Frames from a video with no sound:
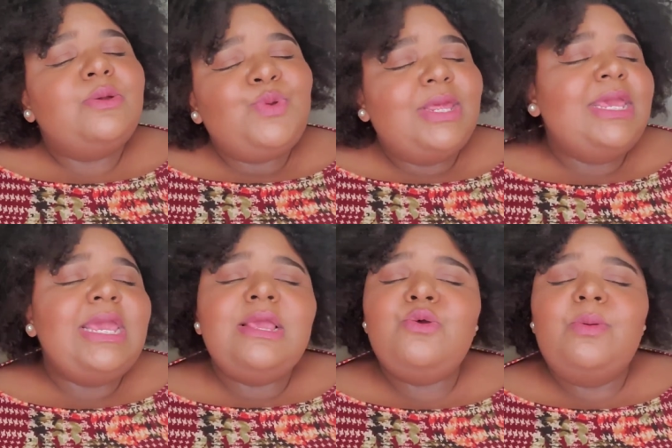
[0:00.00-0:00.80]
you
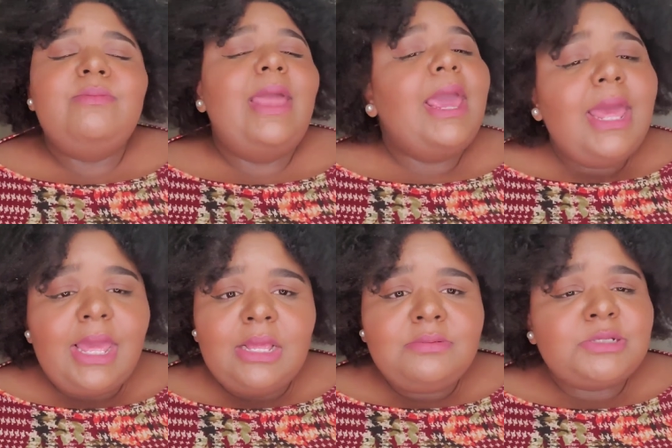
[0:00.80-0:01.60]
heat, you be
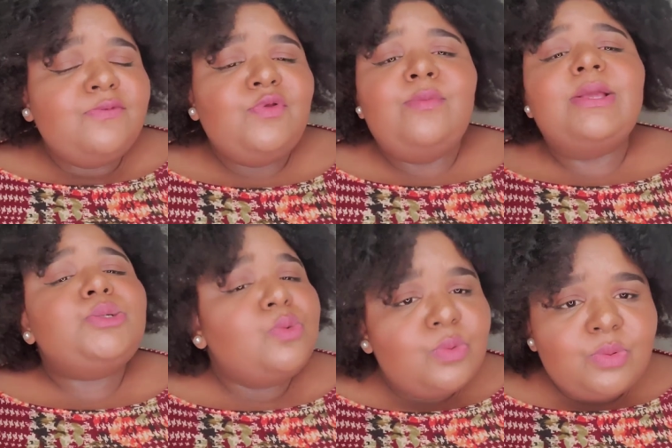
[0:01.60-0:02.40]
mad, especially if you're a big
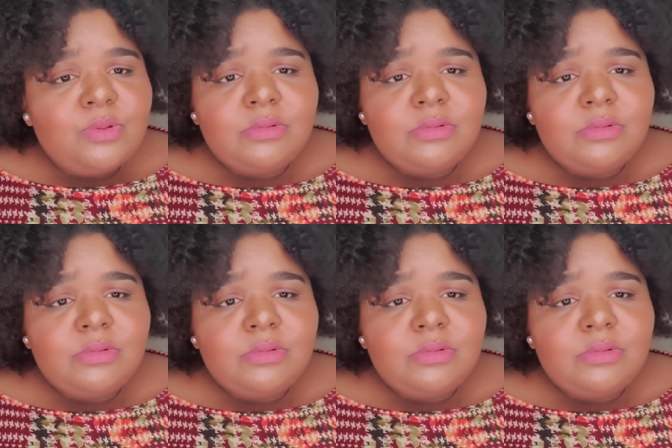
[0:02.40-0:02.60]
joint,